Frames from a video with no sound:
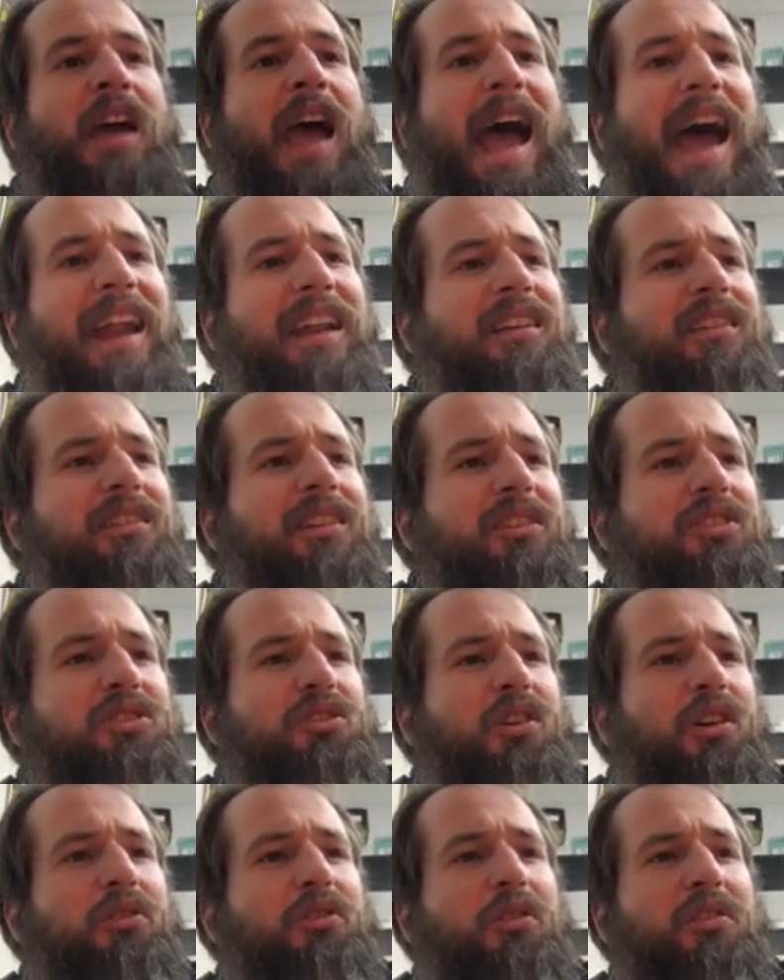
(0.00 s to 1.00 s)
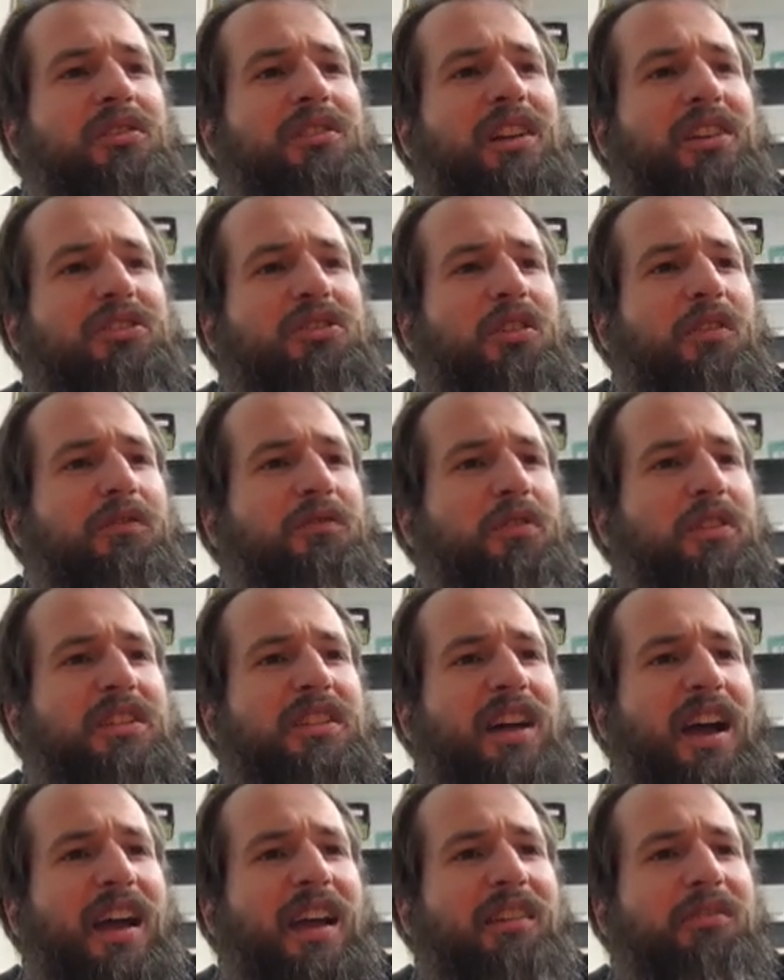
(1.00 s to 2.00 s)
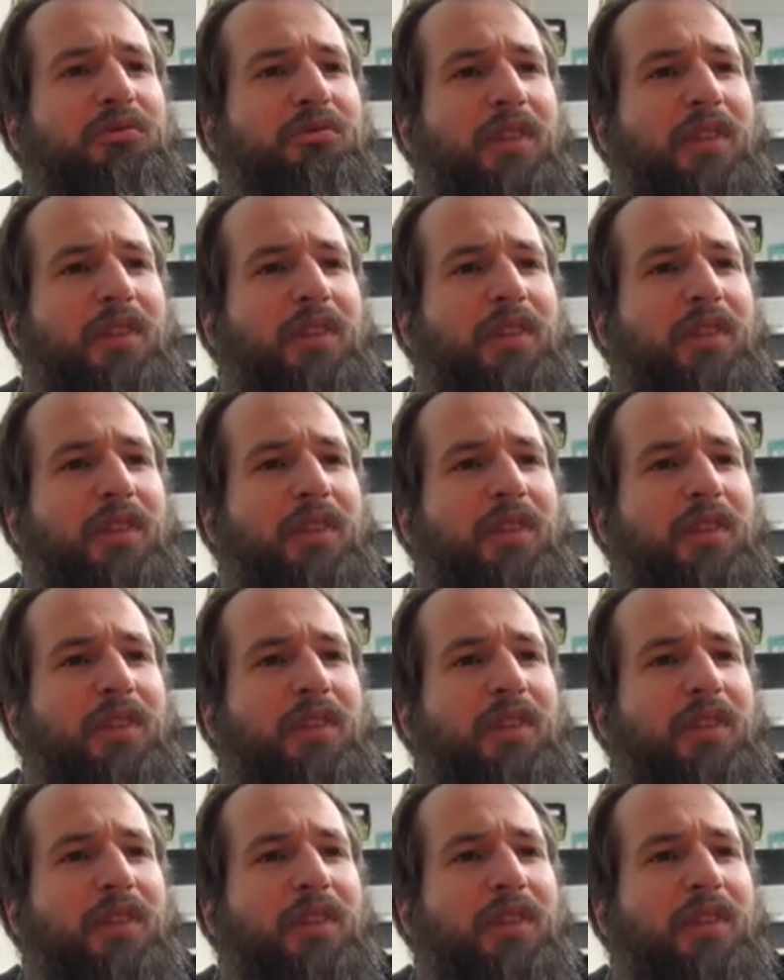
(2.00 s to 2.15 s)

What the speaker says: Adding cholesterol to a cholesterol-free diet